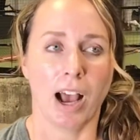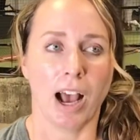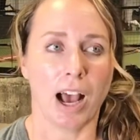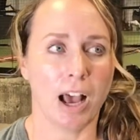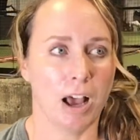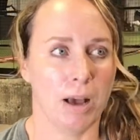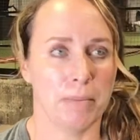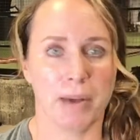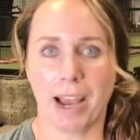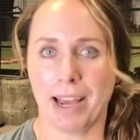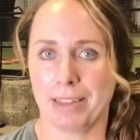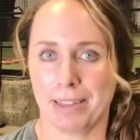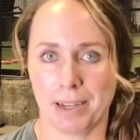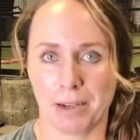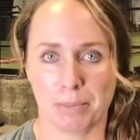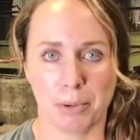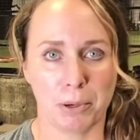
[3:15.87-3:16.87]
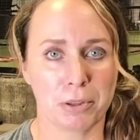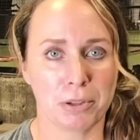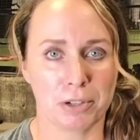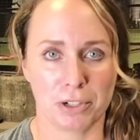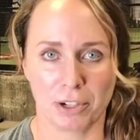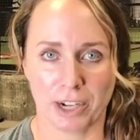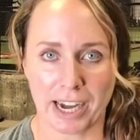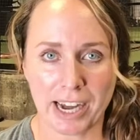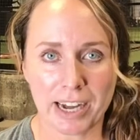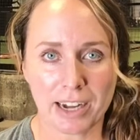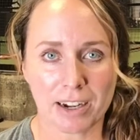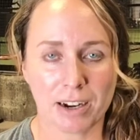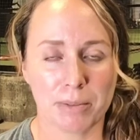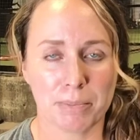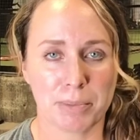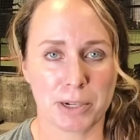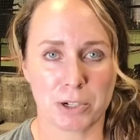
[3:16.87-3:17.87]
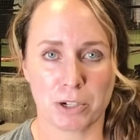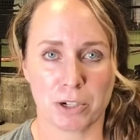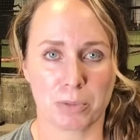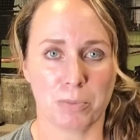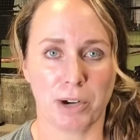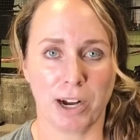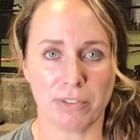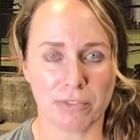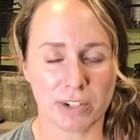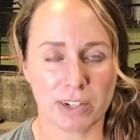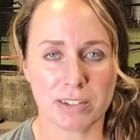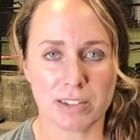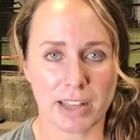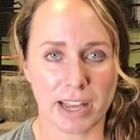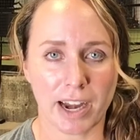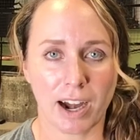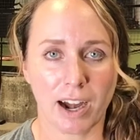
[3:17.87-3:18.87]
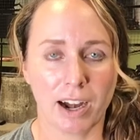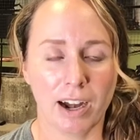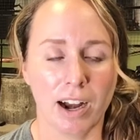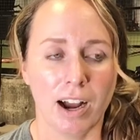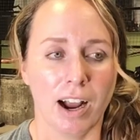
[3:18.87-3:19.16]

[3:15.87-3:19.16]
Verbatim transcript: Um, I think both are great, pitcher's preference there.